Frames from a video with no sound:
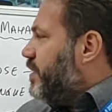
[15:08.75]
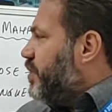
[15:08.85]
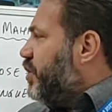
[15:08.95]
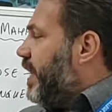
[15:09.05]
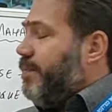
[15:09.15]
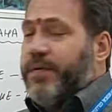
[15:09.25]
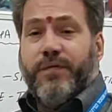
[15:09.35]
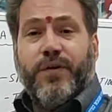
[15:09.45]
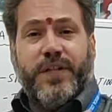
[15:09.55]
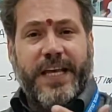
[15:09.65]

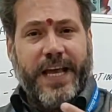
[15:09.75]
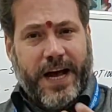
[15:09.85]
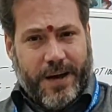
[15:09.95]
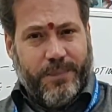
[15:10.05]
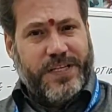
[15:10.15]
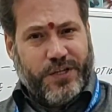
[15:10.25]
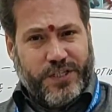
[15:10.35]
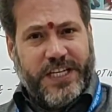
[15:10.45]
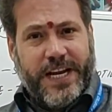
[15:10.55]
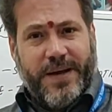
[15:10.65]
shape for the apas
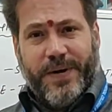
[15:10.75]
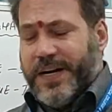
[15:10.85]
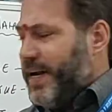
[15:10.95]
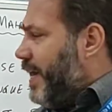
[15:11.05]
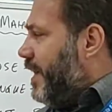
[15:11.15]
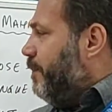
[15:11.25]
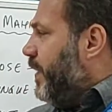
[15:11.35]
or jala mandala,